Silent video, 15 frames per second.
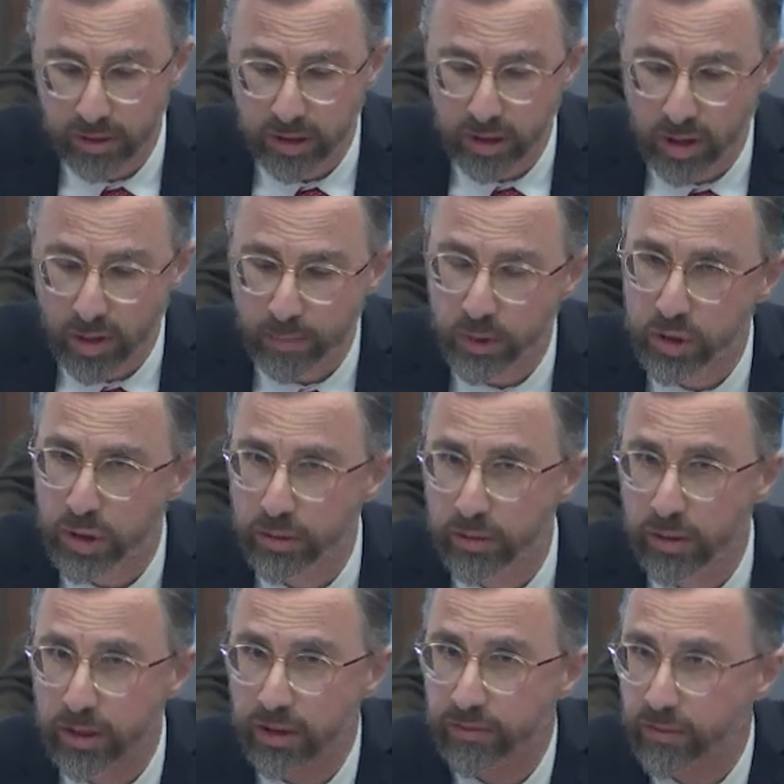the
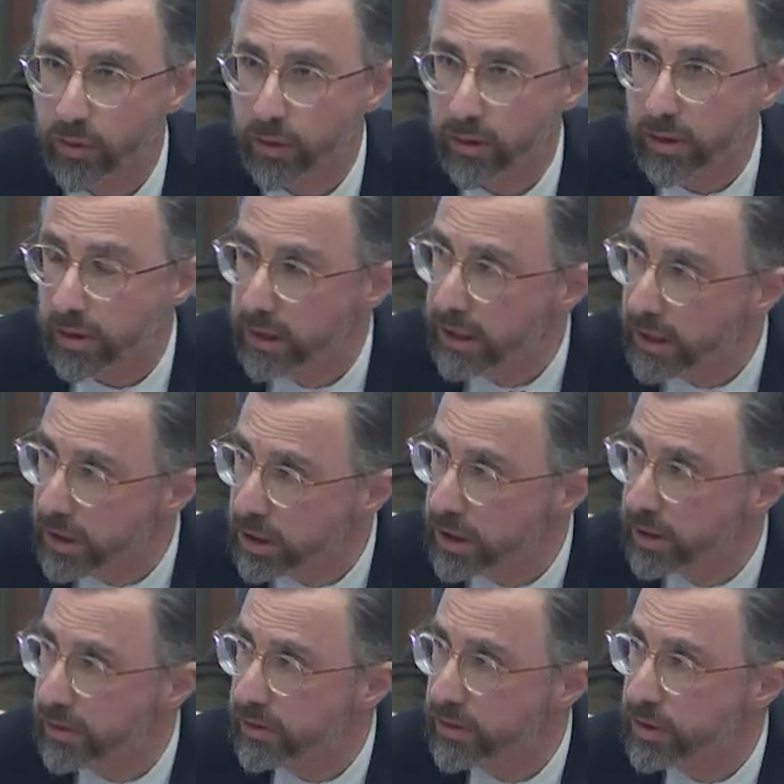opportunity for
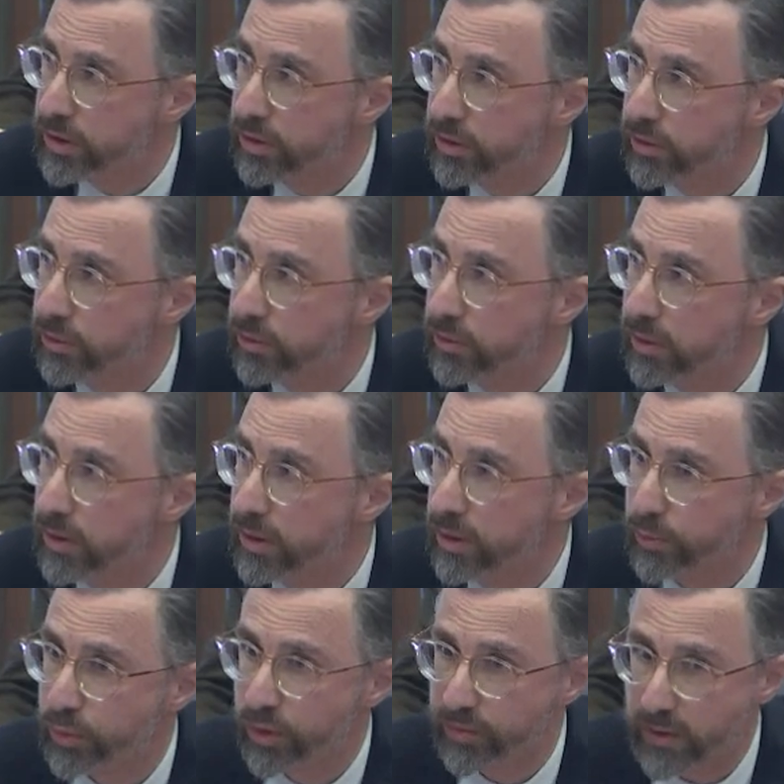clinicians to
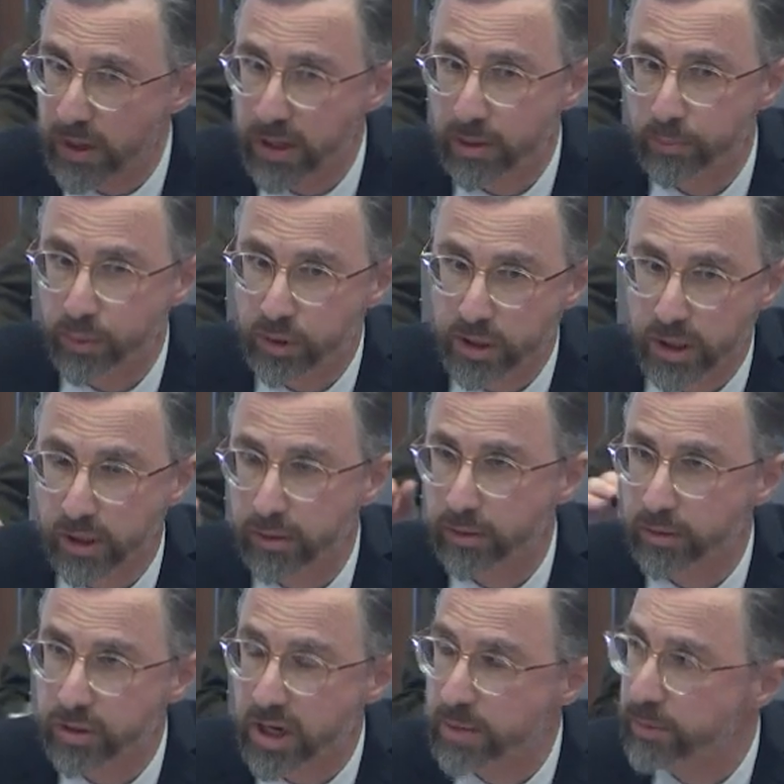provide a
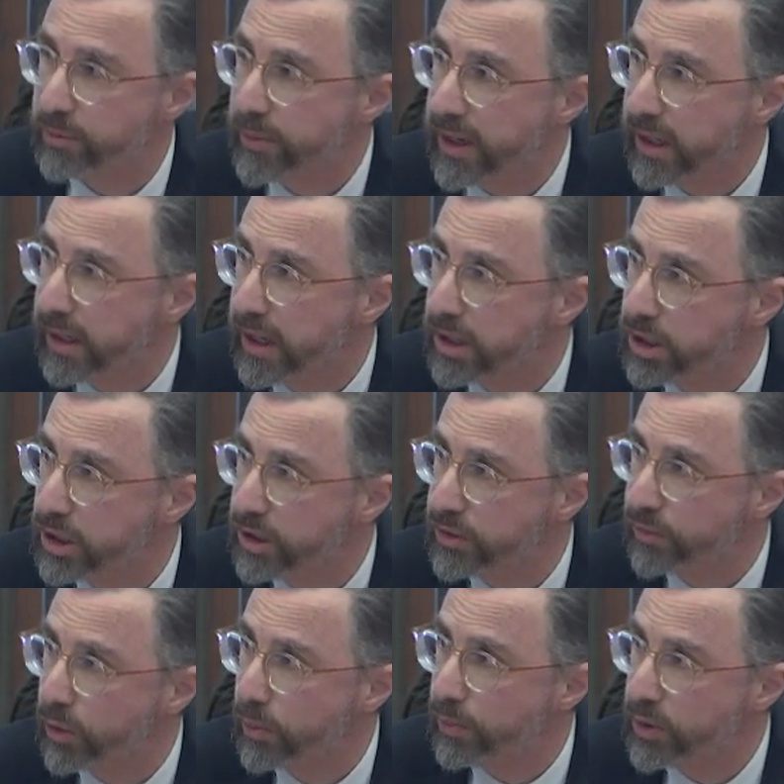particular type of
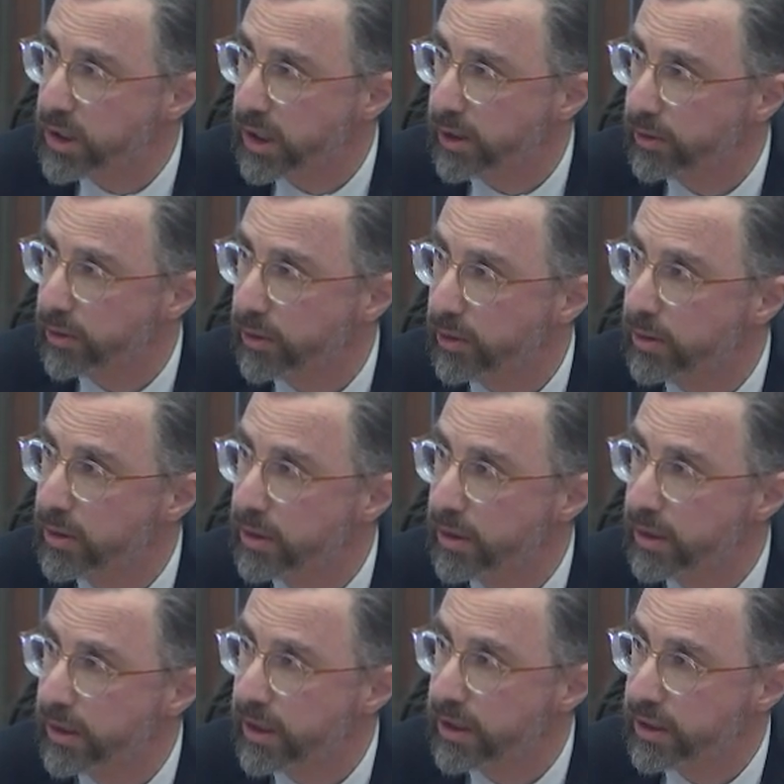medications for a particular
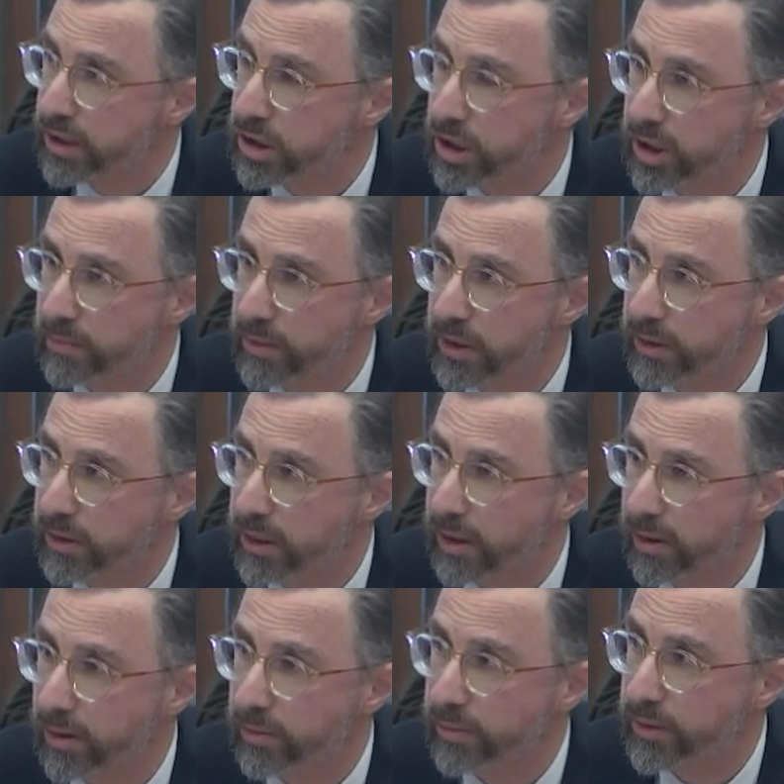condition among
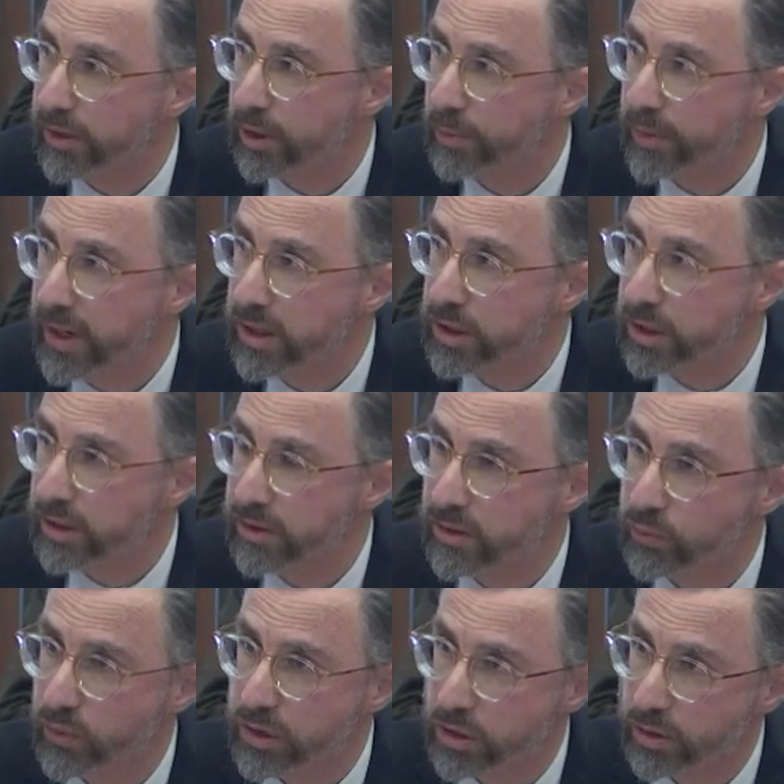their
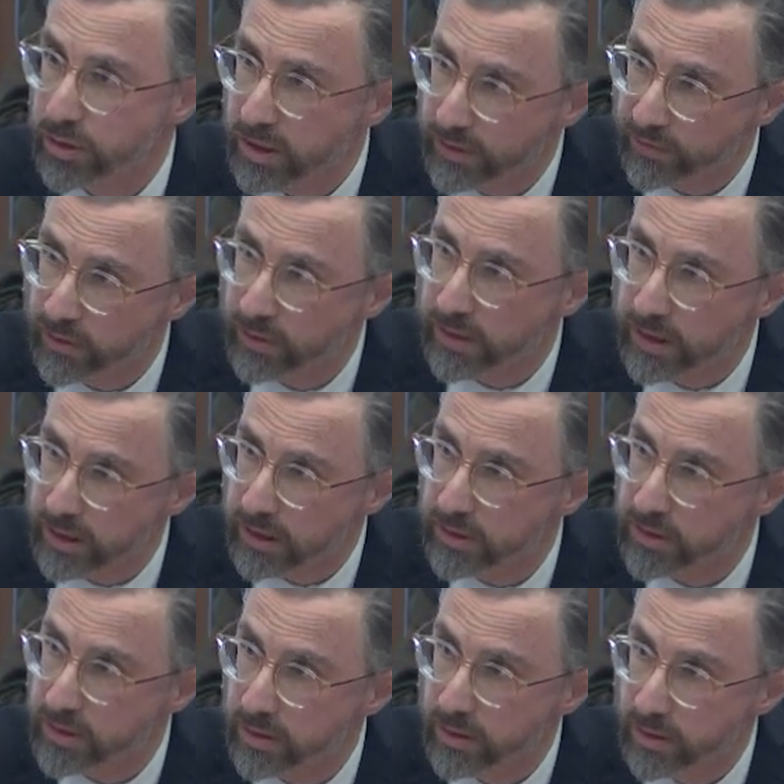patients, which are different than
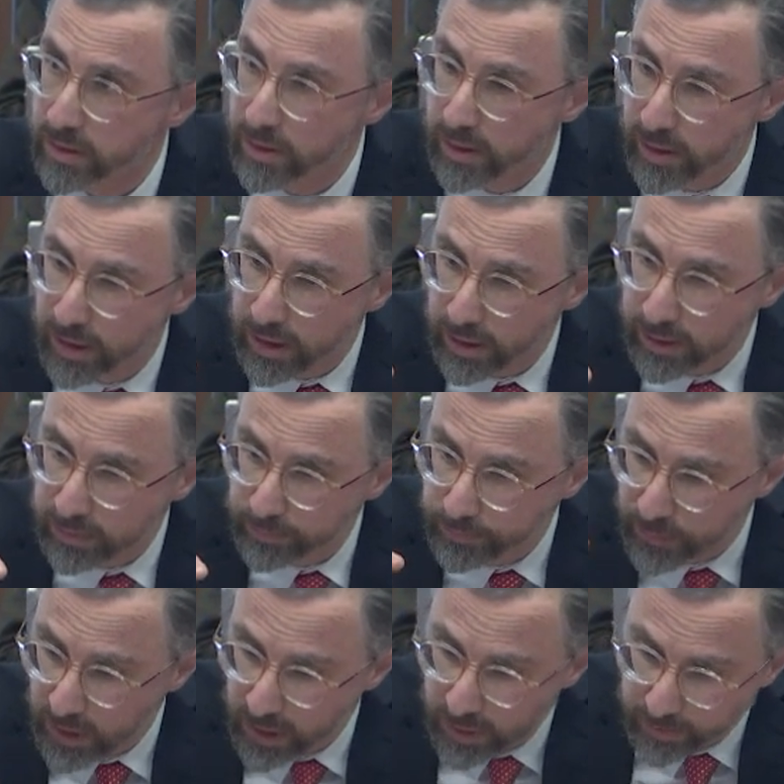these
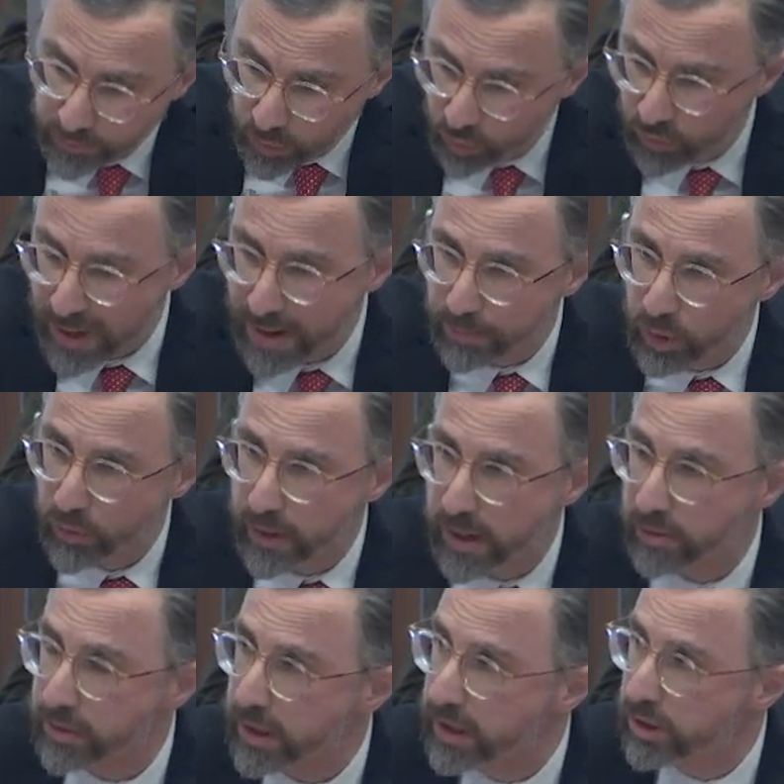
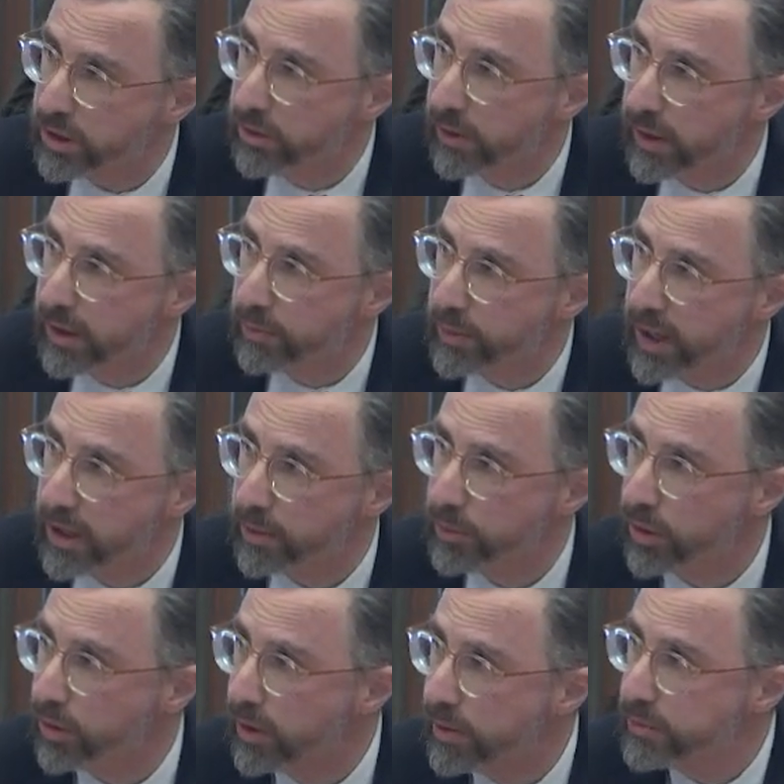wraparound integrated pilot
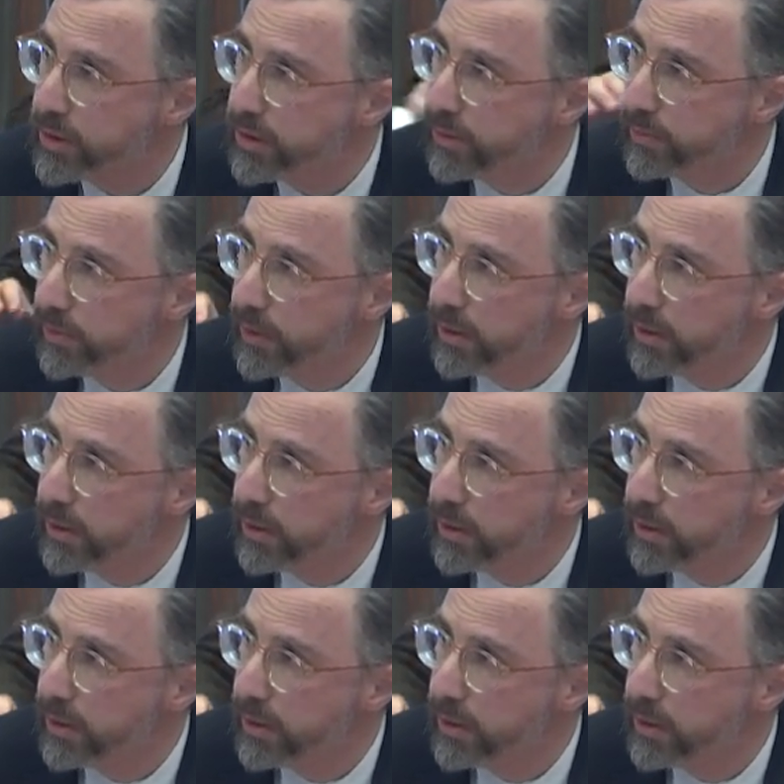programs.